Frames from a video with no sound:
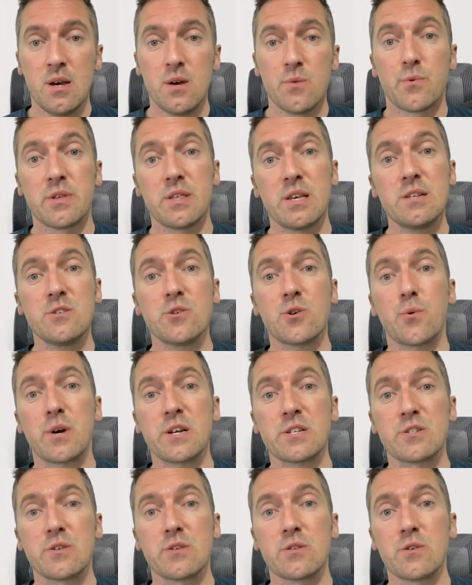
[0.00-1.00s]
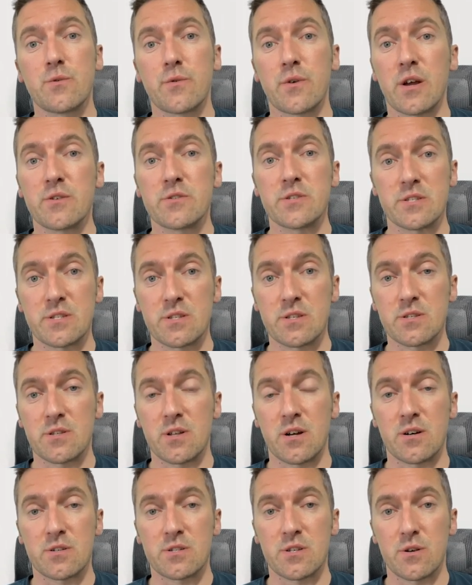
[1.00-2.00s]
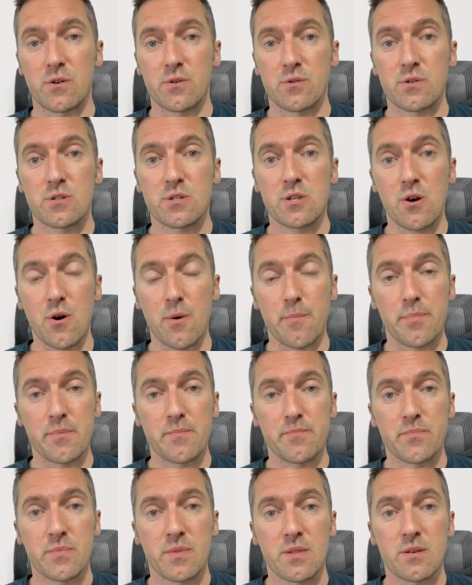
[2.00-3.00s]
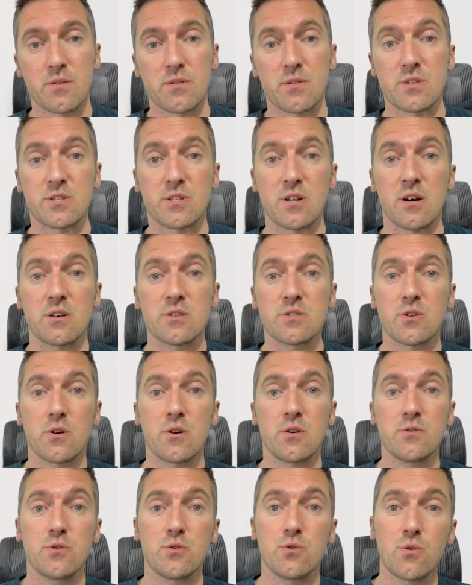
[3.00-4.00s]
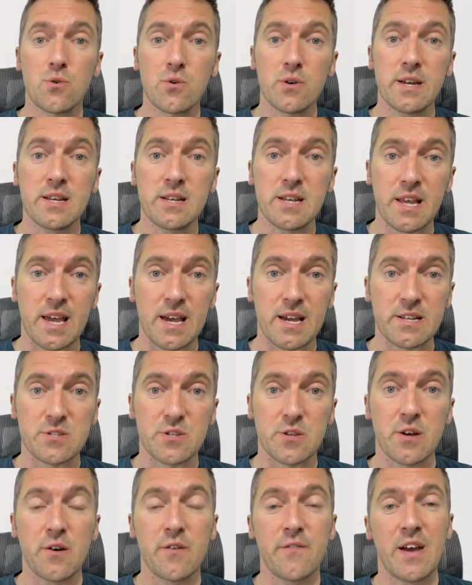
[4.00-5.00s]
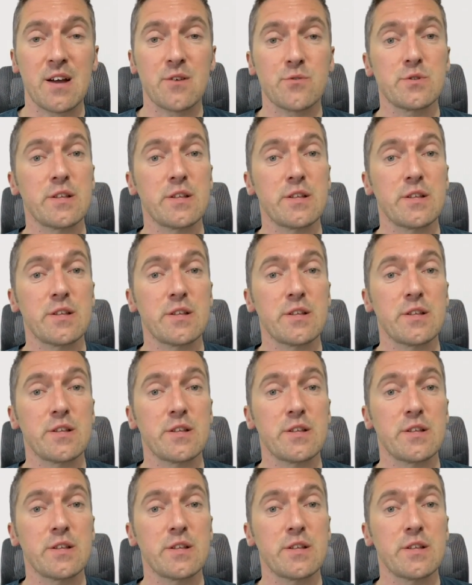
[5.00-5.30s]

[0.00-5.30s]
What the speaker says: With each question, you'll notice the stars along the top. The stars are your indicator of how